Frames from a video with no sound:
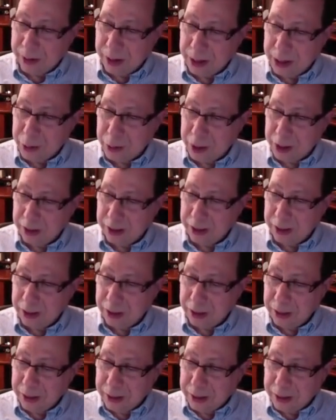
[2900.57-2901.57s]
very
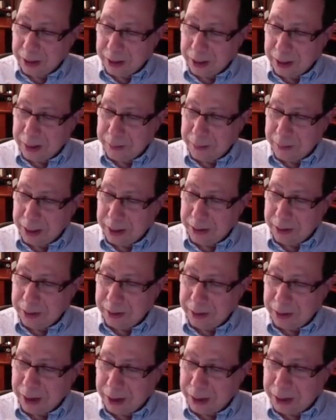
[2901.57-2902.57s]
quickly. And
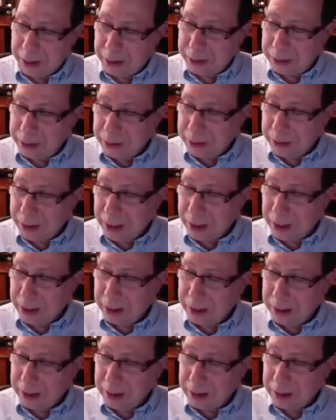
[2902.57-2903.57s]
so,
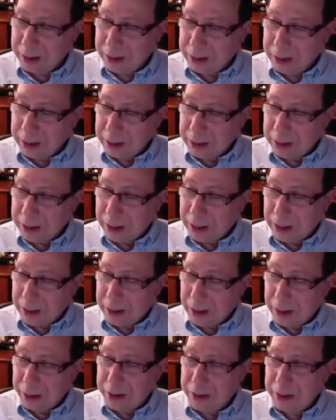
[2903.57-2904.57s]

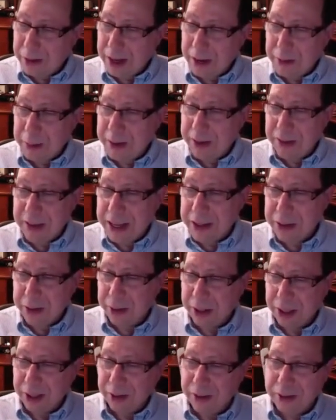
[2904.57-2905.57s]
everybody's
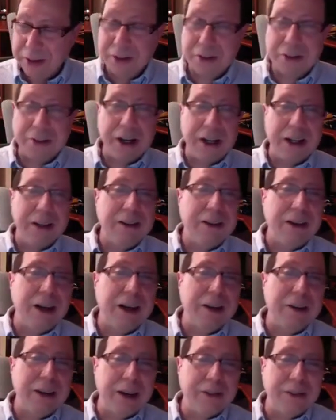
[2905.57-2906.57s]
answering. This is great.
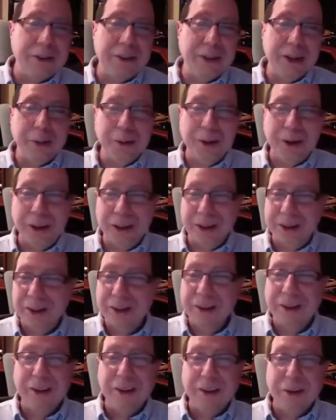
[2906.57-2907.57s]
I don't have to say a word.
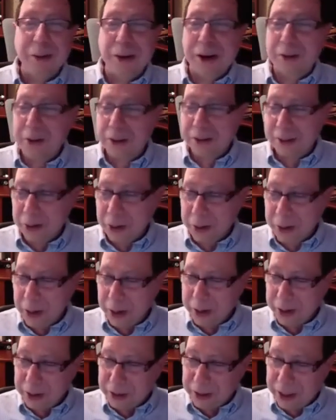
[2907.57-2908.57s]
Whoever's
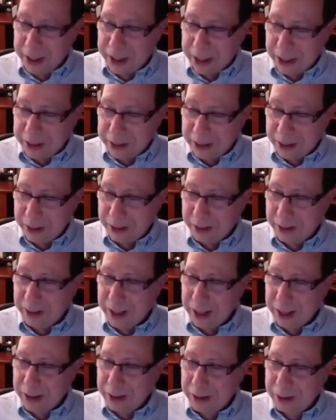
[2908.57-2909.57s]
doing all these great answers,
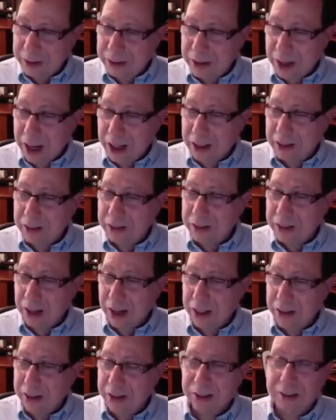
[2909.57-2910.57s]
thank you. John
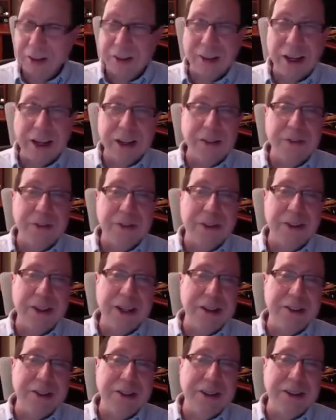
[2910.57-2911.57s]
Hearns, thank you for
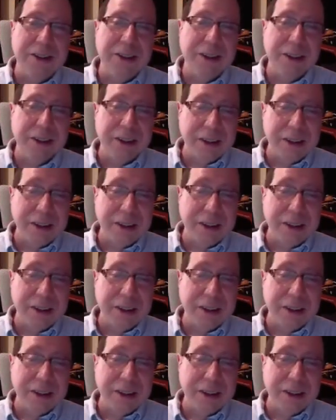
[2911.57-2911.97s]
answering.